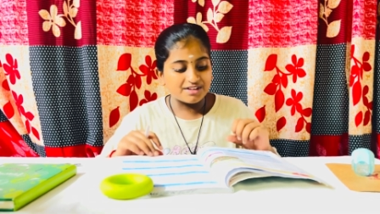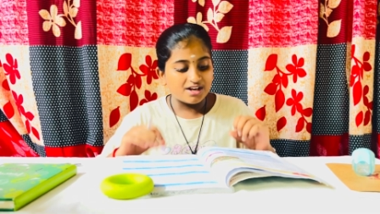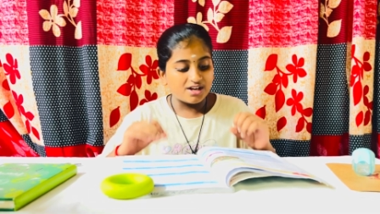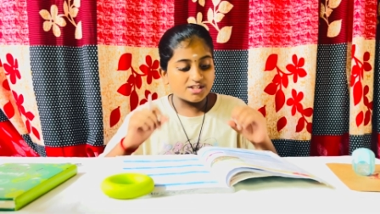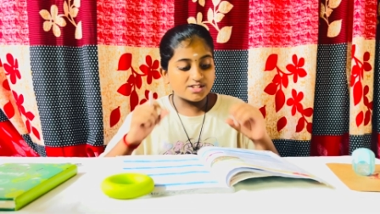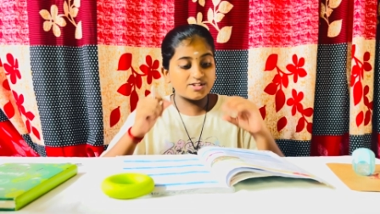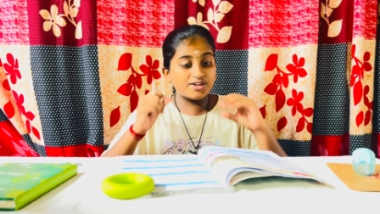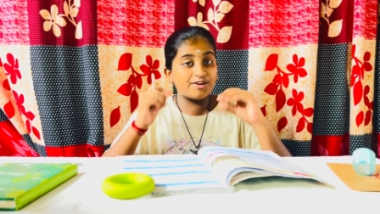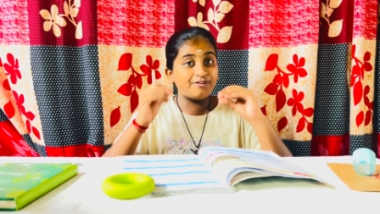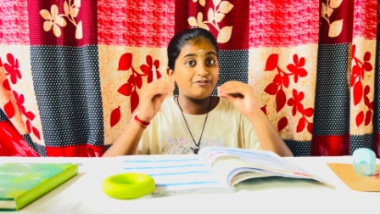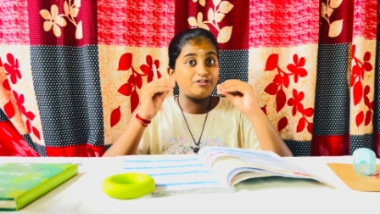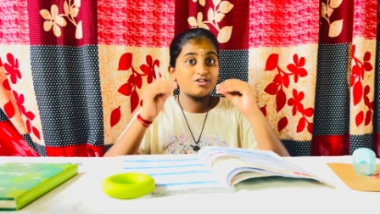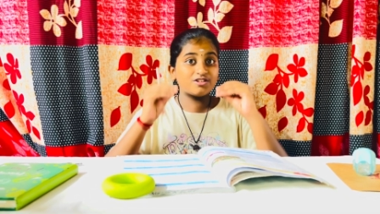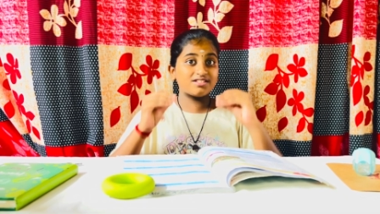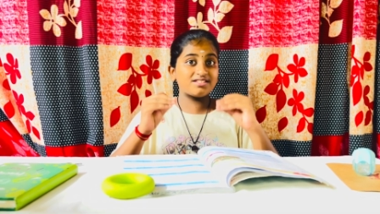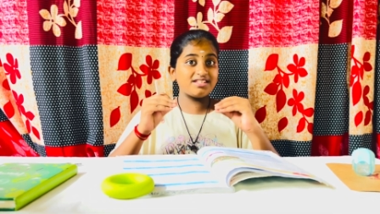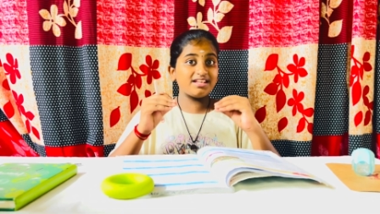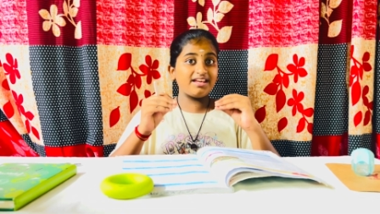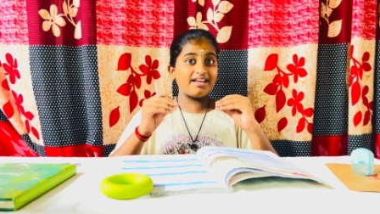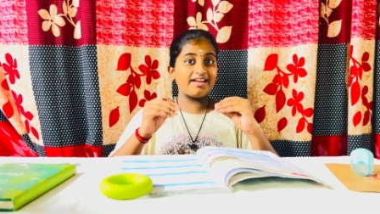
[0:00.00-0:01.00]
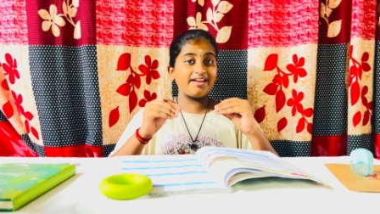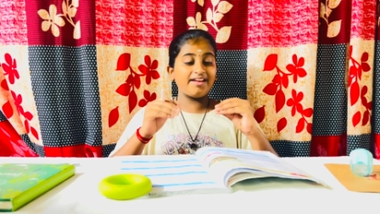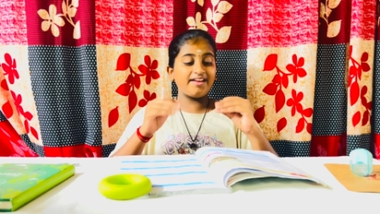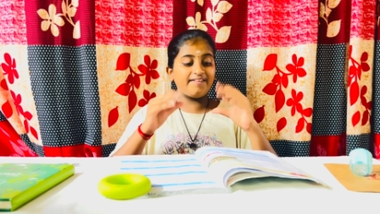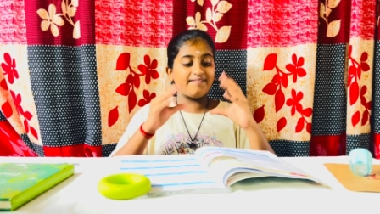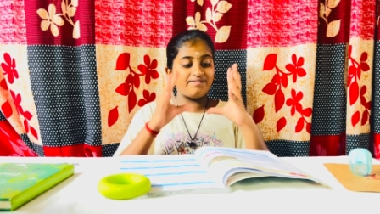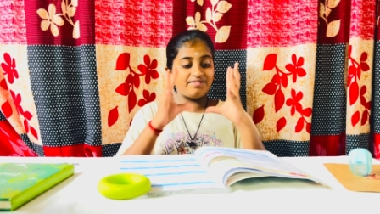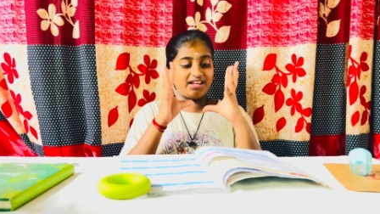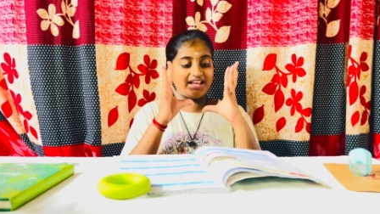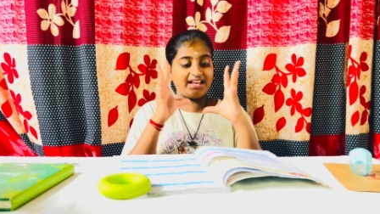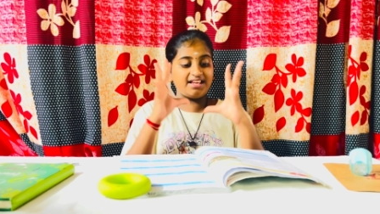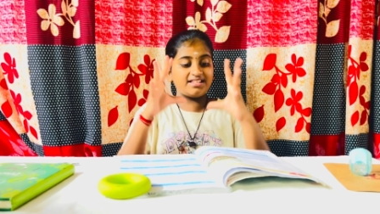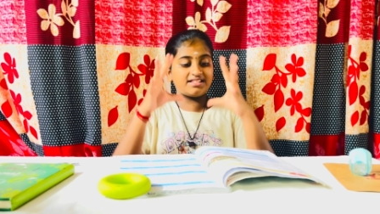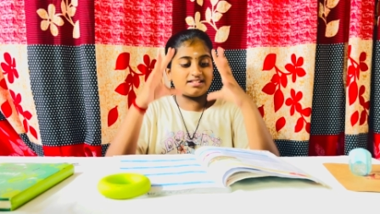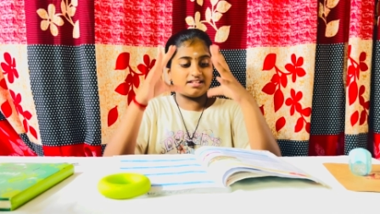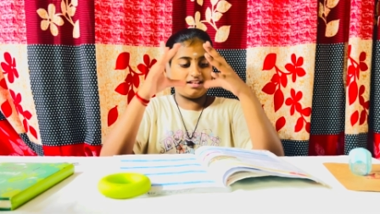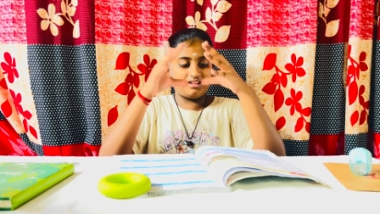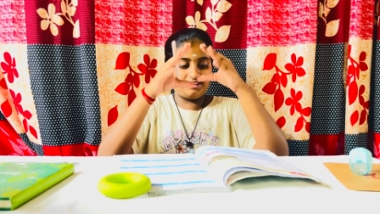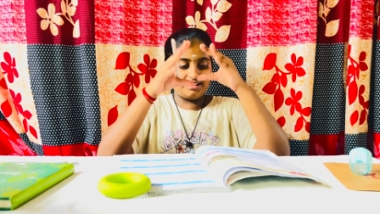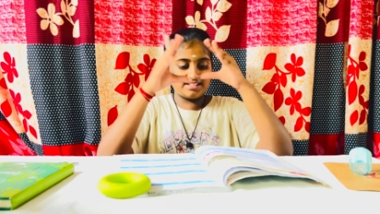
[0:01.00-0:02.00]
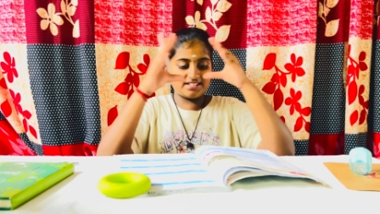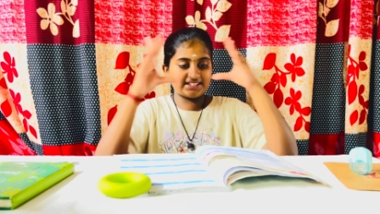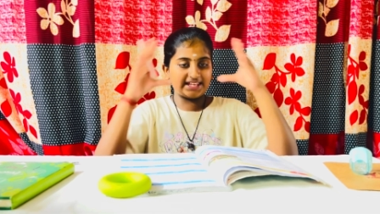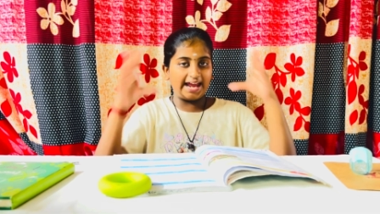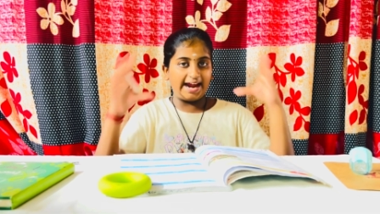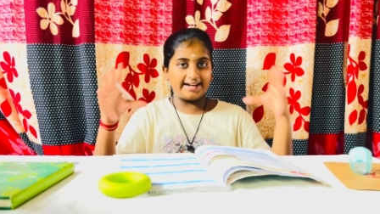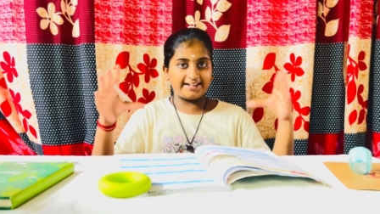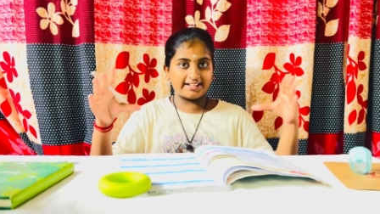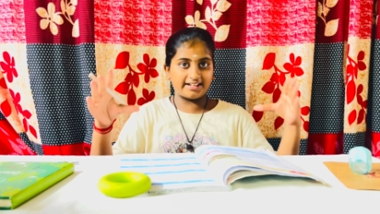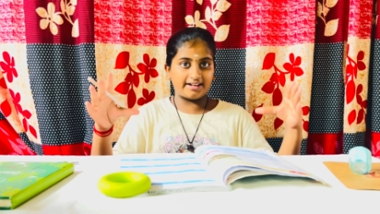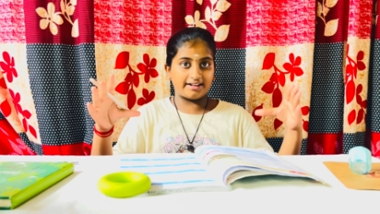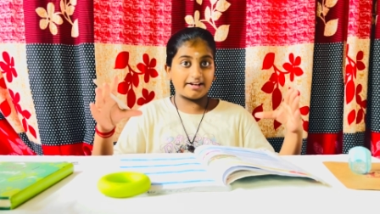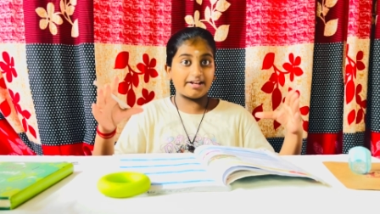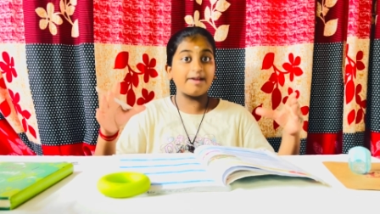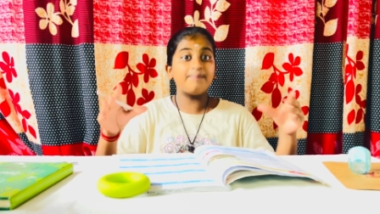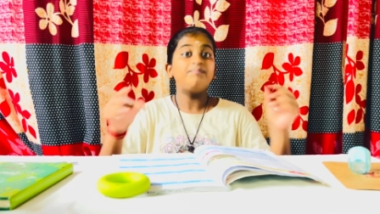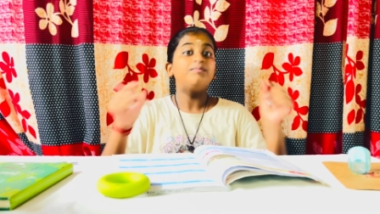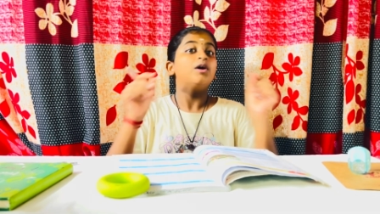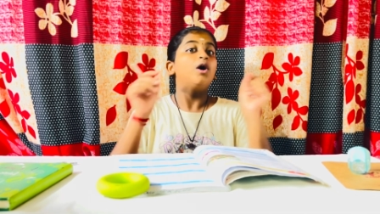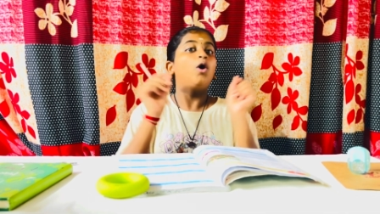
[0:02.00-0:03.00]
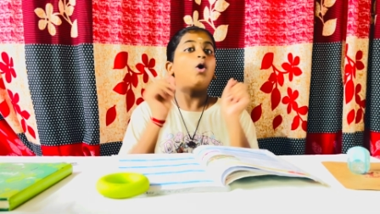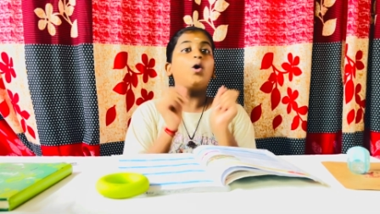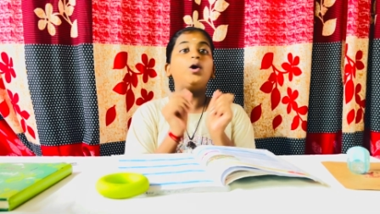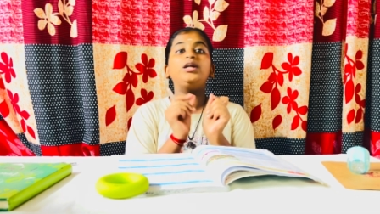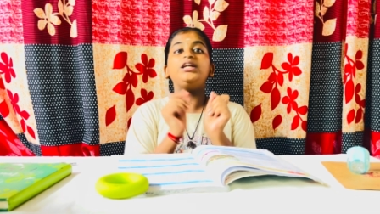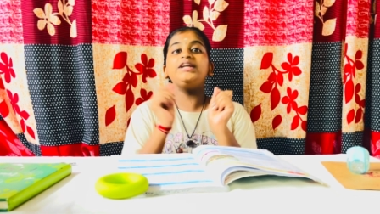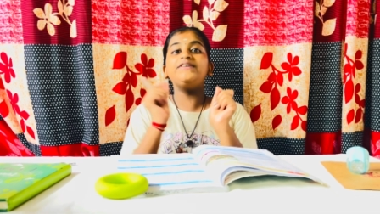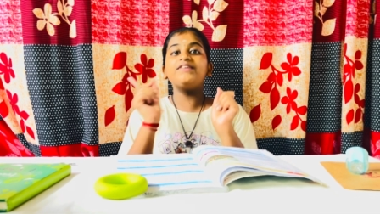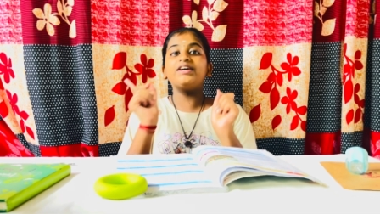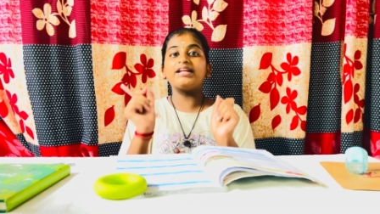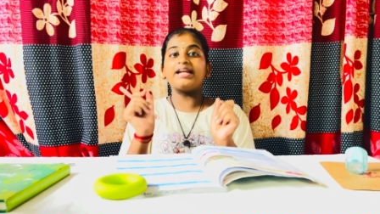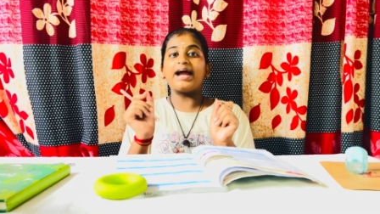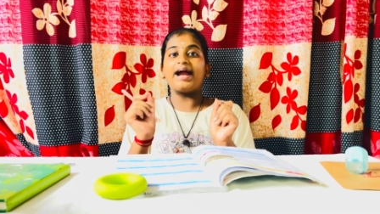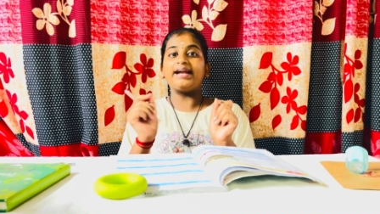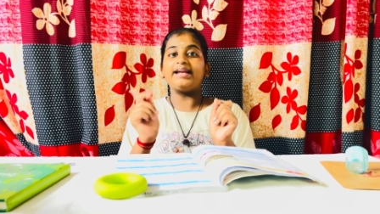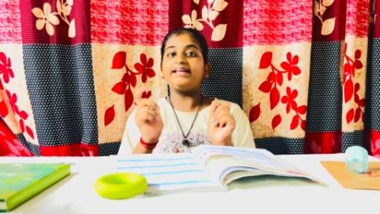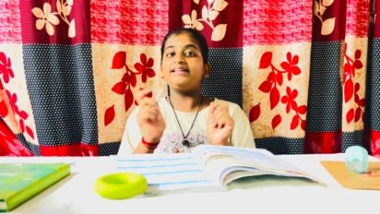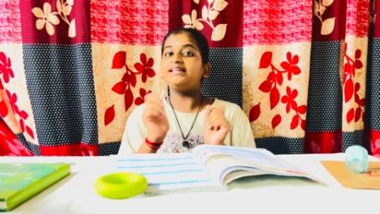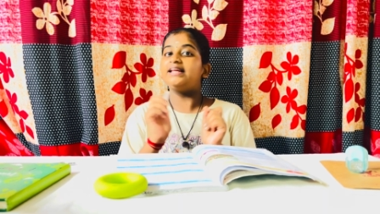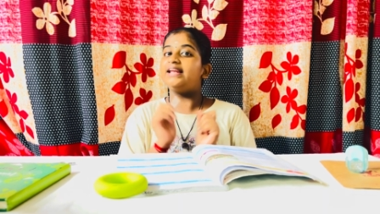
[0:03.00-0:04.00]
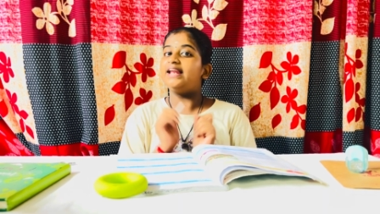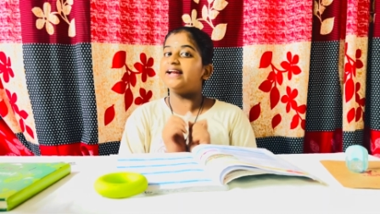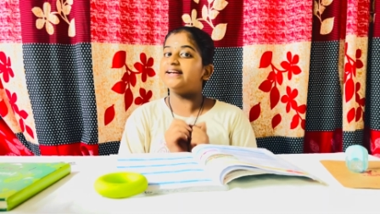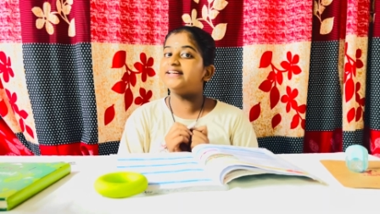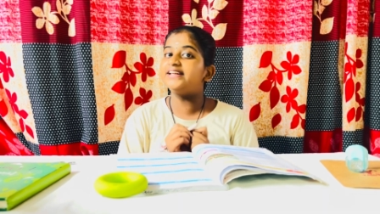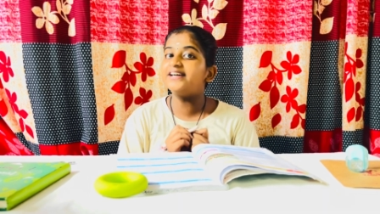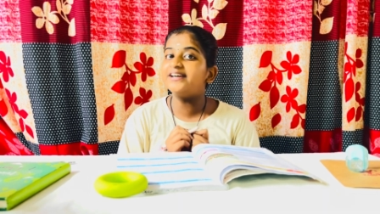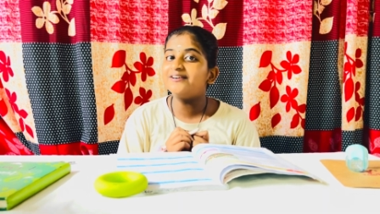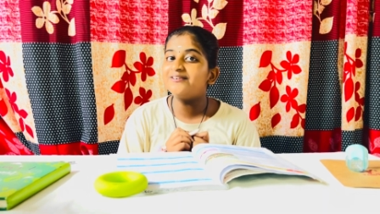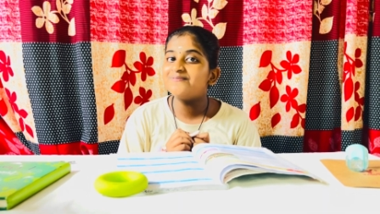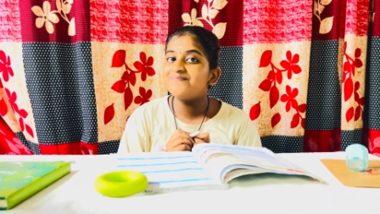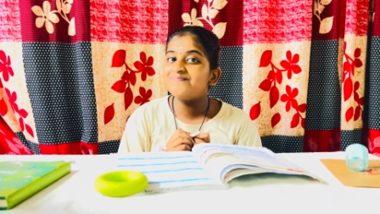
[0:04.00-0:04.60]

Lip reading: So if you see in this category, only we are adding the letter